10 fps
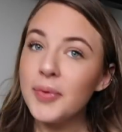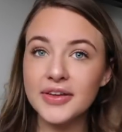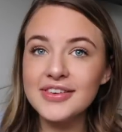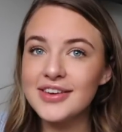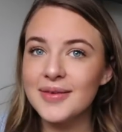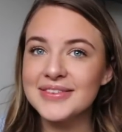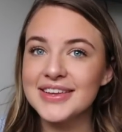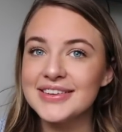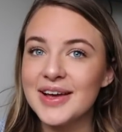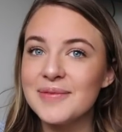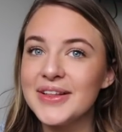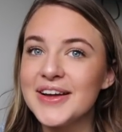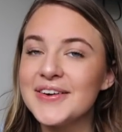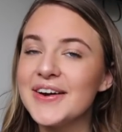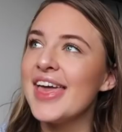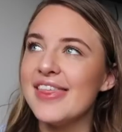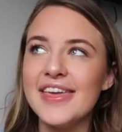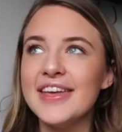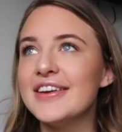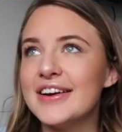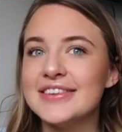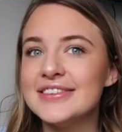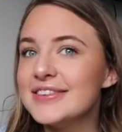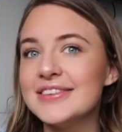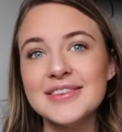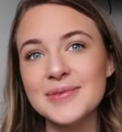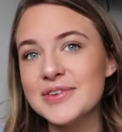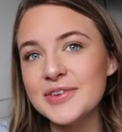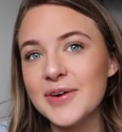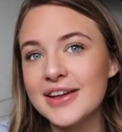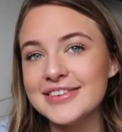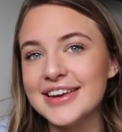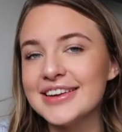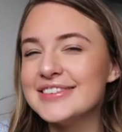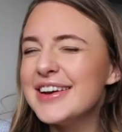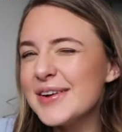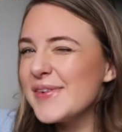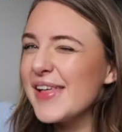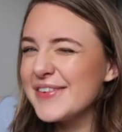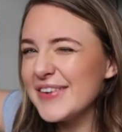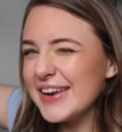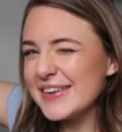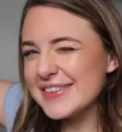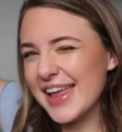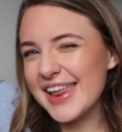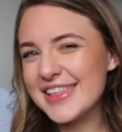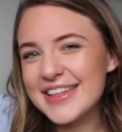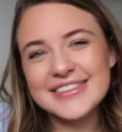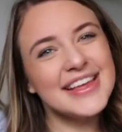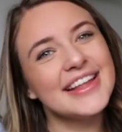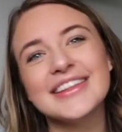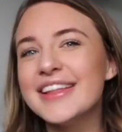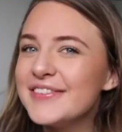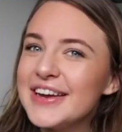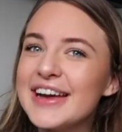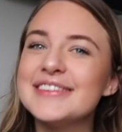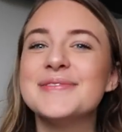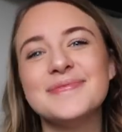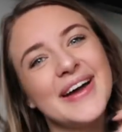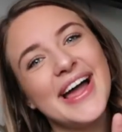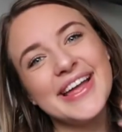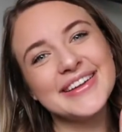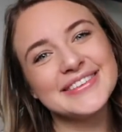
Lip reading: Boxycharm is linked down below. Thank you guys so much for watching. Check out my other videos, and I think that's it. Love you guys. Bye.